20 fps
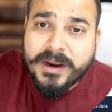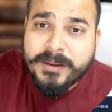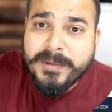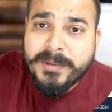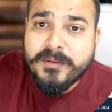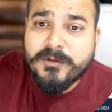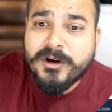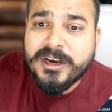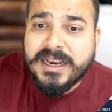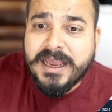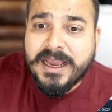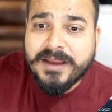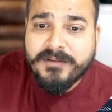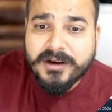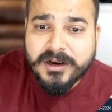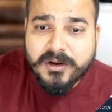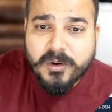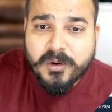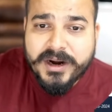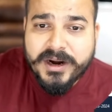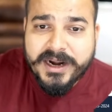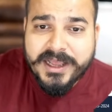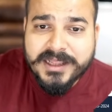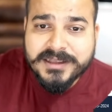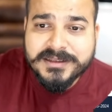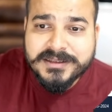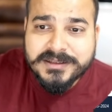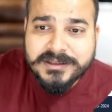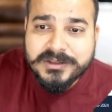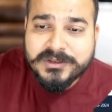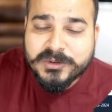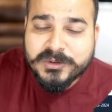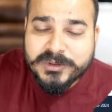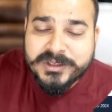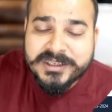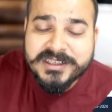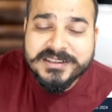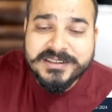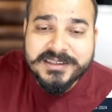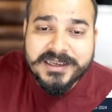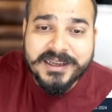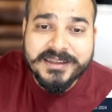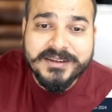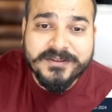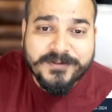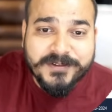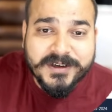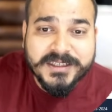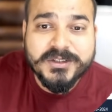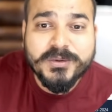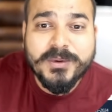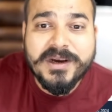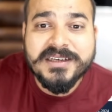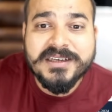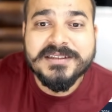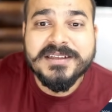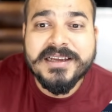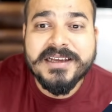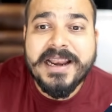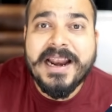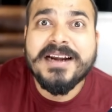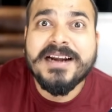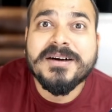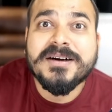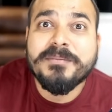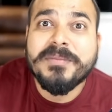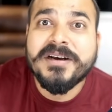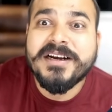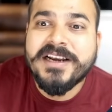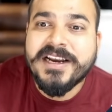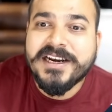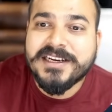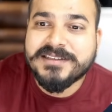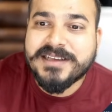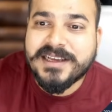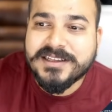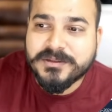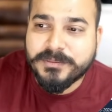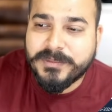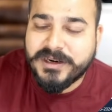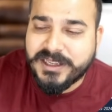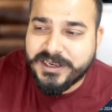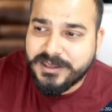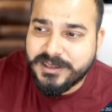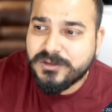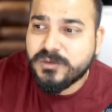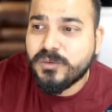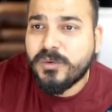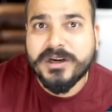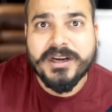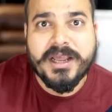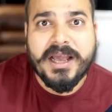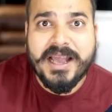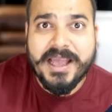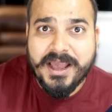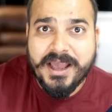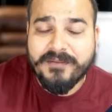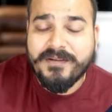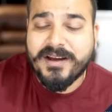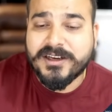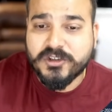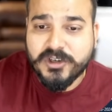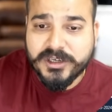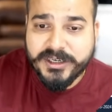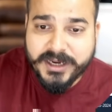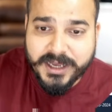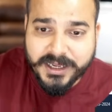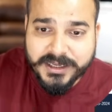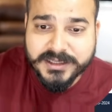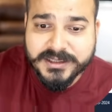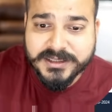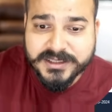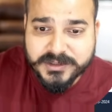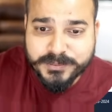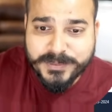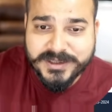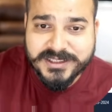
one by one I will go ahead and do this. The first one is the grand complete data science materials. What I have actually done in this